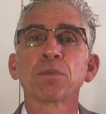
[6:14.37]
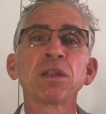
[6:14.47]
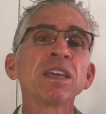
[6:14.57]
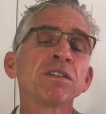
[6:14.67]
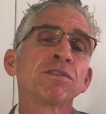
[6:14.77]

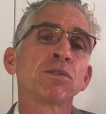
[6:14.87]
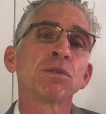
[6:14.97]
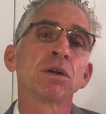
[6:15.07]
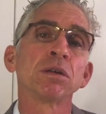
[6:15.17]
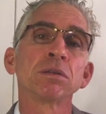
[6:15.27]
Play the
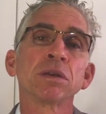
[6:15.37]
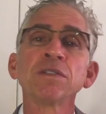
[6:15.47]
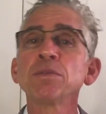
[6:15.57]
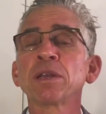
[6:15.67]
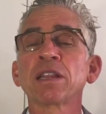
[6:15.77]
fool.
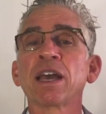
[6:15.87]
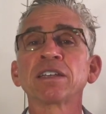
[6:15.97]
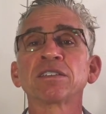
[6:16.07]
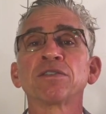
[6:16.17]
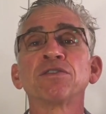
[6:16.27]
Everybody
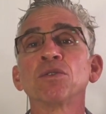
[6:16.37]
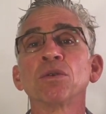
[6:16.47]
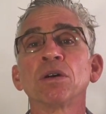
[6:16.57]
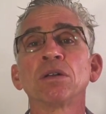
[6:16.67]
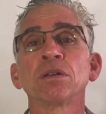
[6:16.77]
likes a
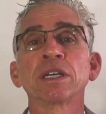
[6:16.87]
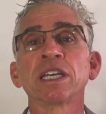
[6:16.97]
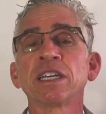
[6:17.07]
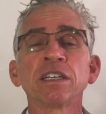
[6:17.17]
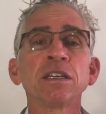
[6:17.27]
fool.
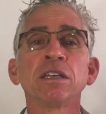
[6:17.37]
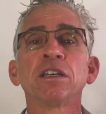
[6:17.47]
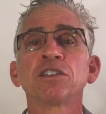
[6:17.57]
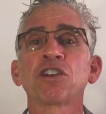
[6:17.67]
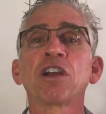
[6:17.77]
Again,
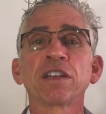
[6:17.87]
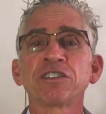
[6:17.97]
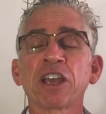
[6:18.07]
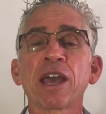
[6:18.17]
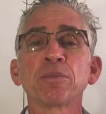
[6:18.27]
Charlie
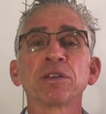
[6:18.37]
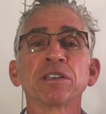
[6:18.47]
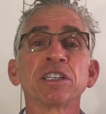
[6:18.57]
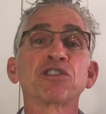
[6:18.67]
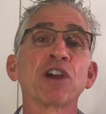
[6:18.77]

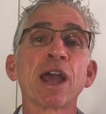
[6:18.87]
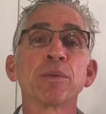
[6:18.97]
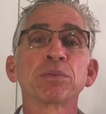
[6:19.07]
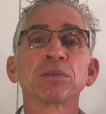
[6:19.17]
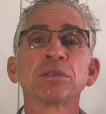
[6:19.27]
Chaplin, the
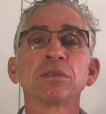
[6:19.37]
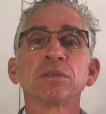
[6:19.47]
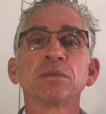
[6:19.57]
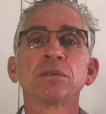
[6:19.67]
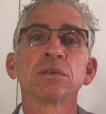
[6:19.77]
tramp.
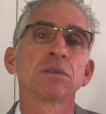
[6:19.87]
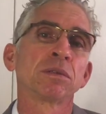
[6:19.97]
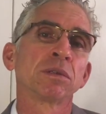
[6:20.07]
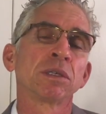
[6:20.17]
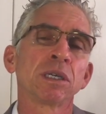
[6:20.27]

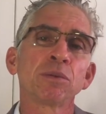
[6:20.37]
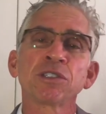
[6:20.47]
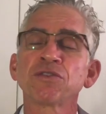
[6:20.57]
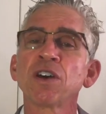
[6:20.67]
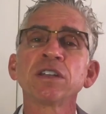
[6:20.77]
It
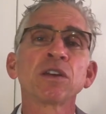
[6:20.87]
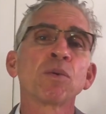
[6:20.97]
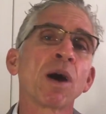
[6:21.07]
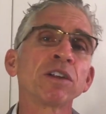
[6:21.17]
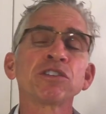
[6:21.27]
was fun to
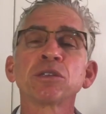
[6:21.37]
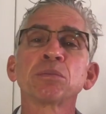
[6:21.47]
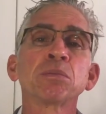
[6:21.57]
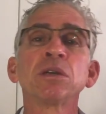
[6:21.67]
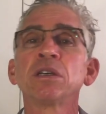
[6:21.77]
watch
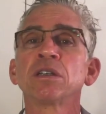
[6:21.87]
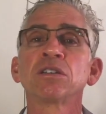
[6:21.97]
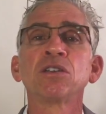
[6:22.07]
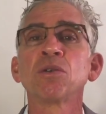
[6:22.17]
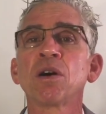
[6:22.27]
him
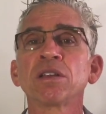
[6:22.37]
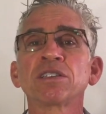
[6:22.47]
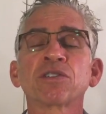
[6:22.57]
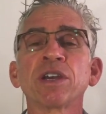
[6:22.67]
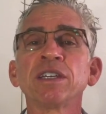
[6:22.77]
do all
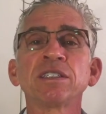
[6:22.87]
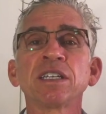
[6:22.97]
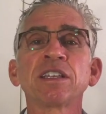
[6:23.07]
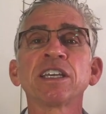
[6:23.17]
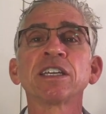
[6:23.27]
his
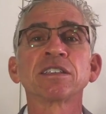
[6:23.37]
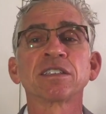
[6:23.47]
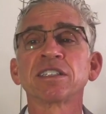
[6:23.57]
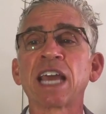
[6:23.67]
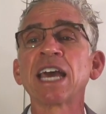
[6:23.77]
crazy things,
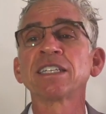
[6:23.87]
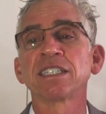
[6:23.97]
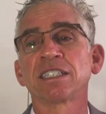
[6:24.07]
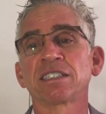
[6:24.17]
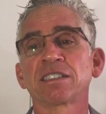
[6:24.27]
his
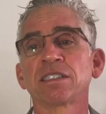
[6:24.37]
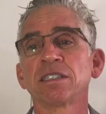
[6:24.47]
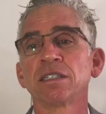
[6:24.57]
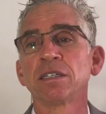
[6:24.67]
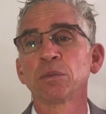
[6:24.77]
antics.
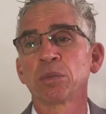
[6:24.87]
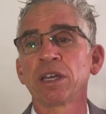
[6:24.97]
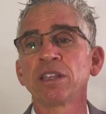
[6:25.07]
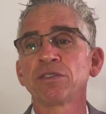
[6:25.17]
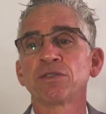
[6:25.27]

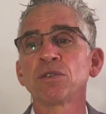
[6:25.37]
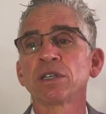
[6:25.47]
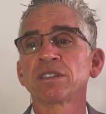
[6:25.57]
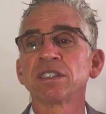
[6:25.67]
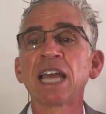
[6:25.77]
Play the fool.
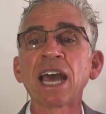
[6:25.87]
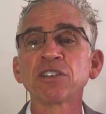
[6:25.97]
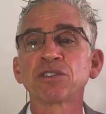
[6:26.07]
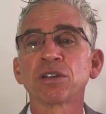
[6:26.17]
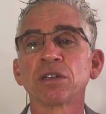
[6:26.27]
It's
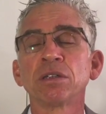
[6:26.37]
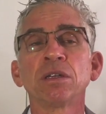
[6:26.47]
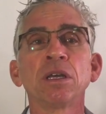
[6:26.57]
natural.